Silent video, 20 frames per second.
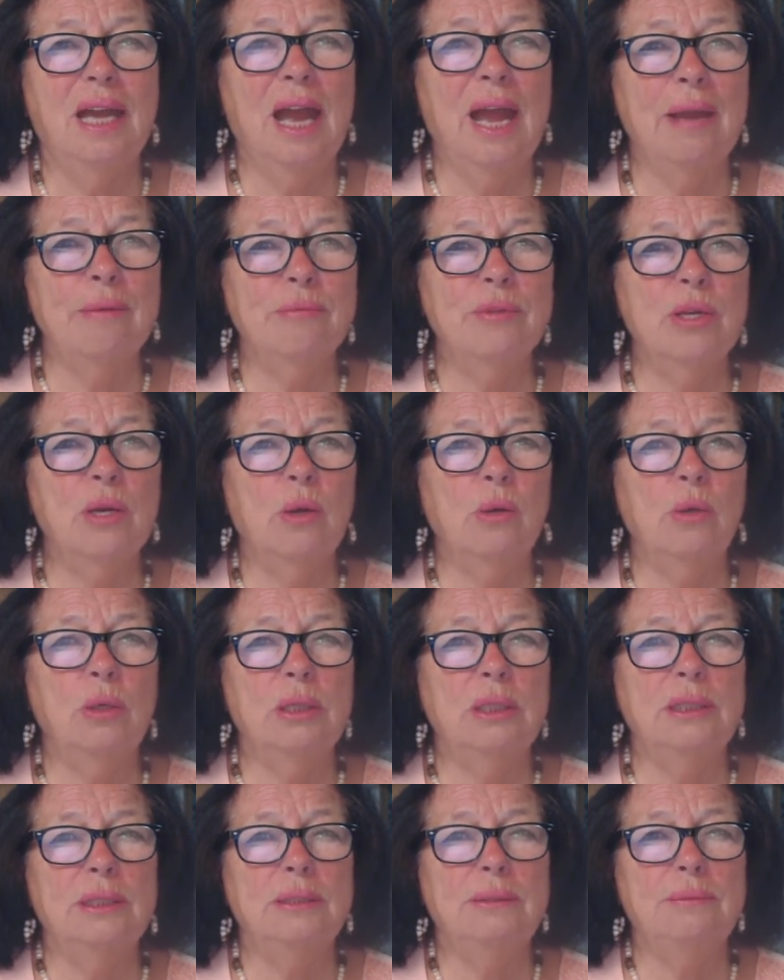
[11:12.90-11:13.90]
I'm the whole.
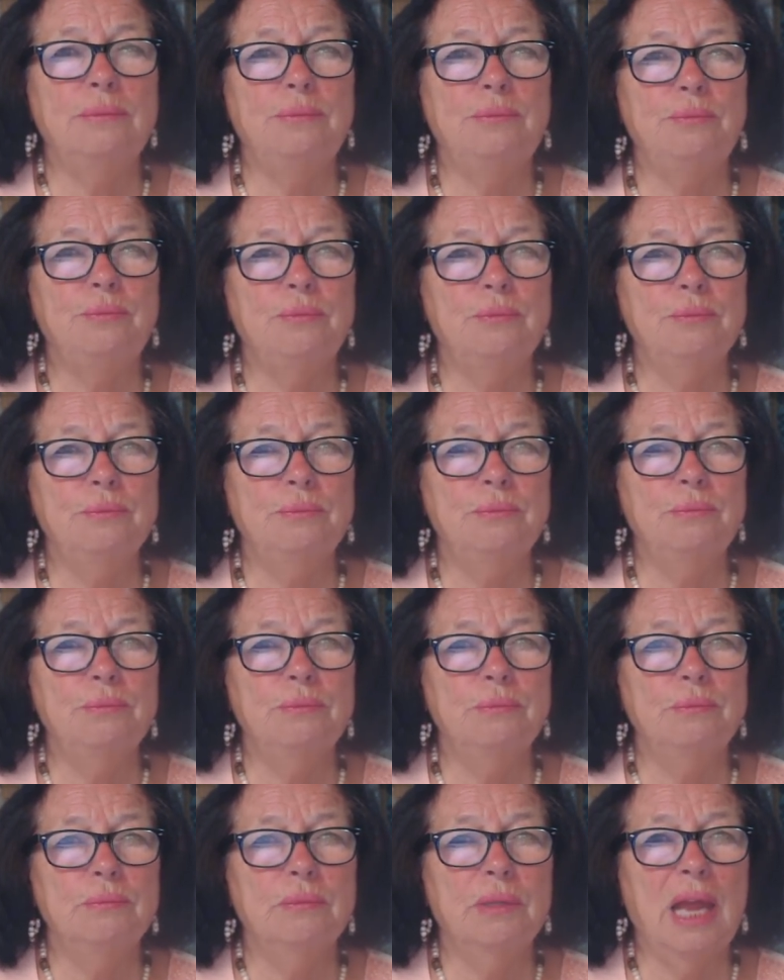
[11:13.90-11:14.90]

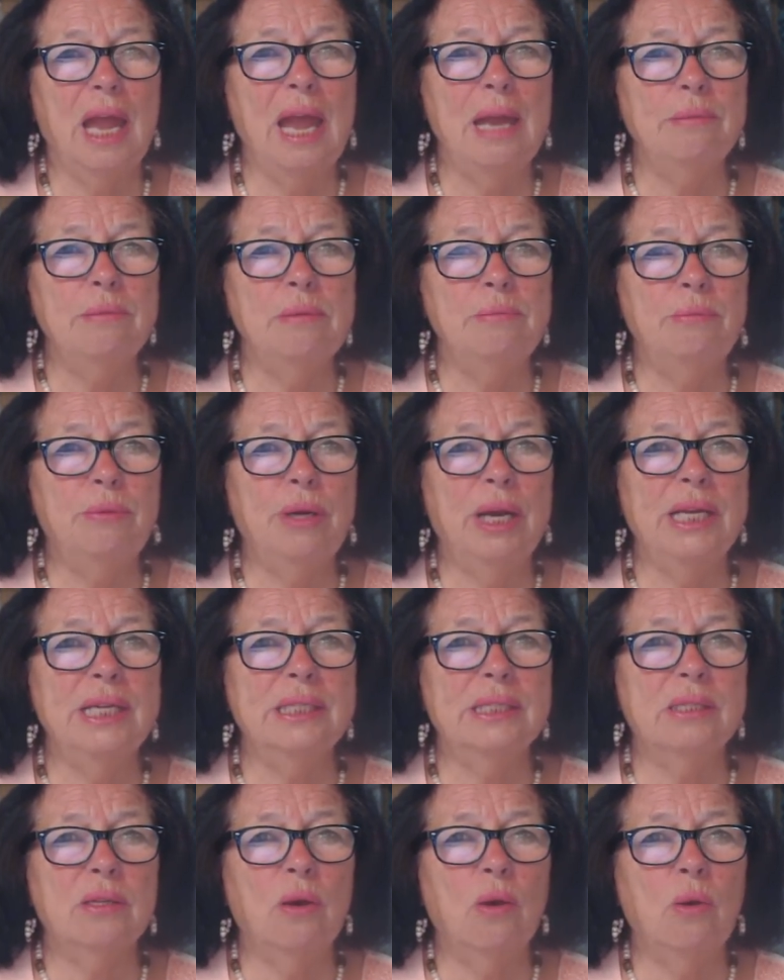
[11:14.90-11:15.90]
I
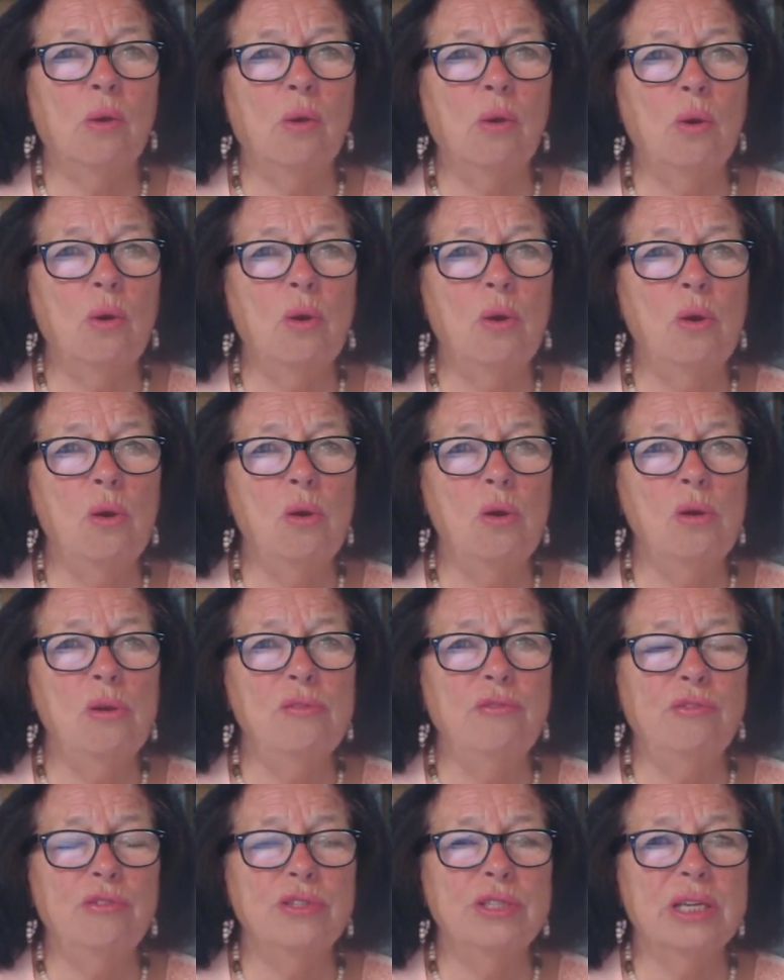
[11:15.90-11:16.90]
embrace the
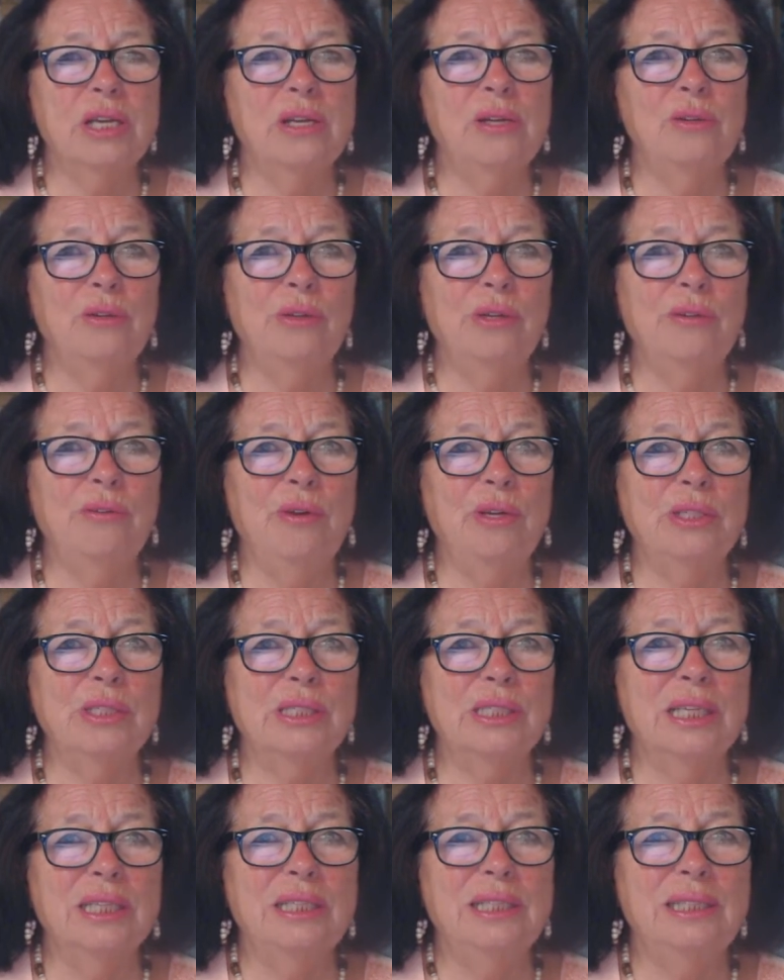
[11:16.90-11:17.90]
whole physical
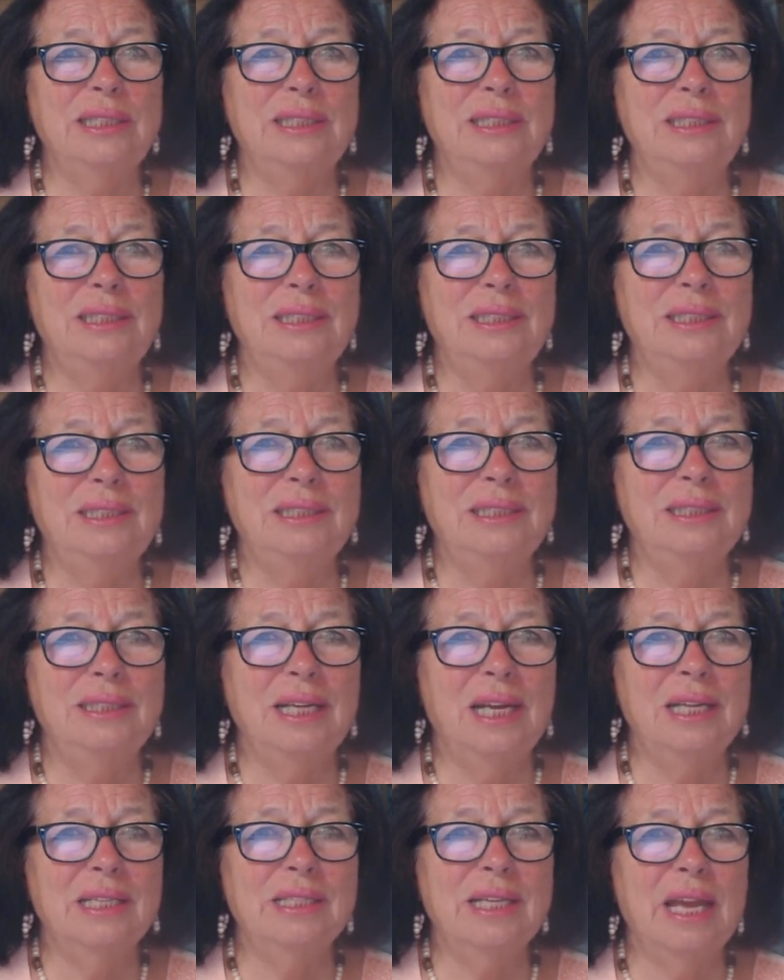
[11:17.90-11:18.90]
universe
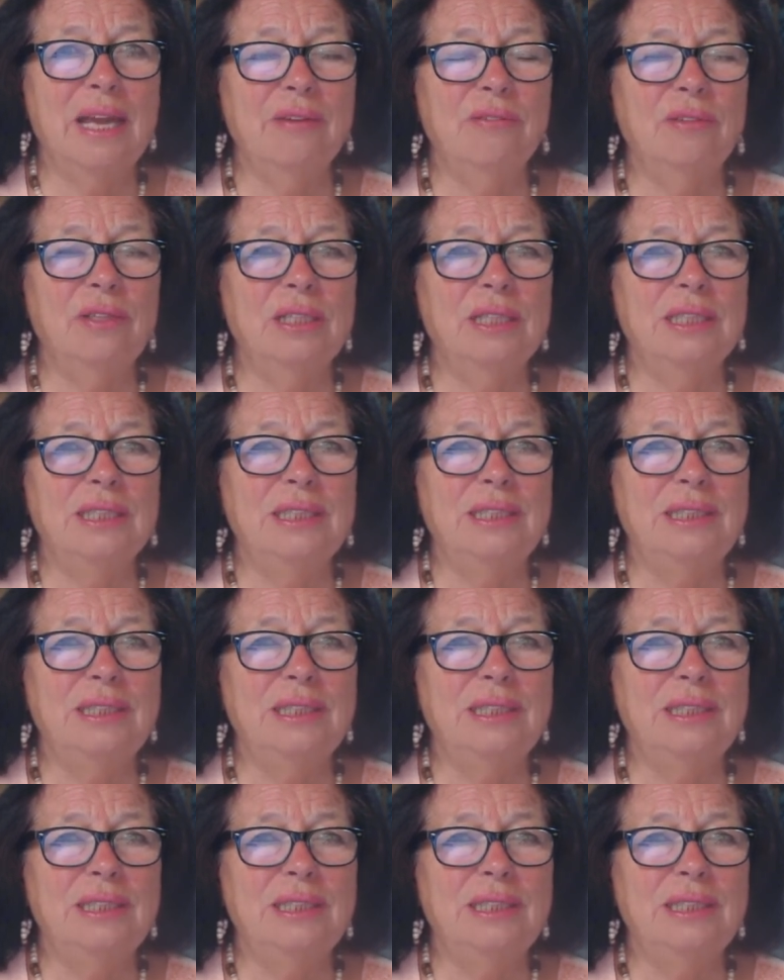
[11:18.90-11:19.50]
and heaven.